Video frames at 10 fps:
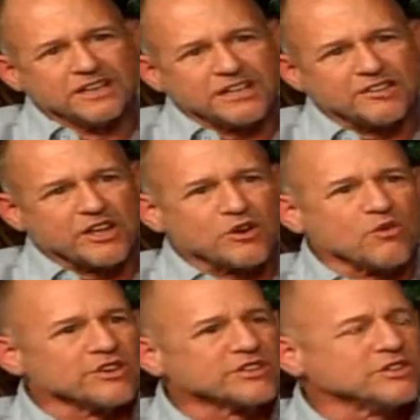and then
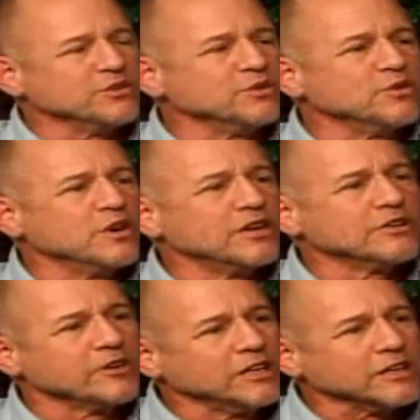over to
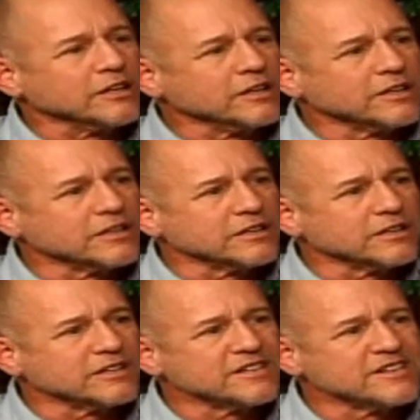Greenland.
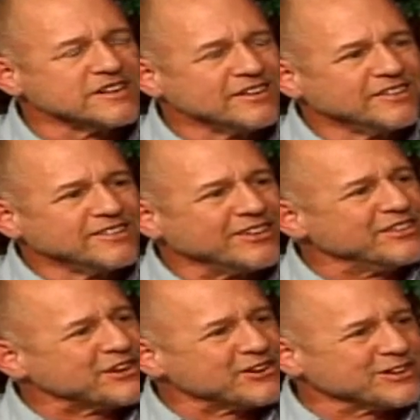And
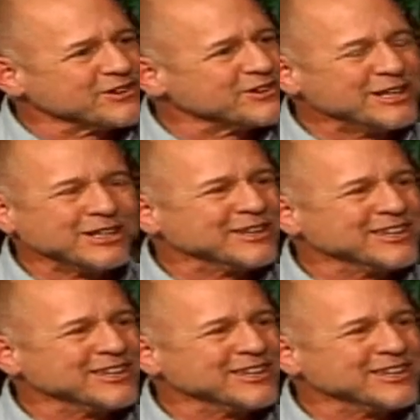there in Greenland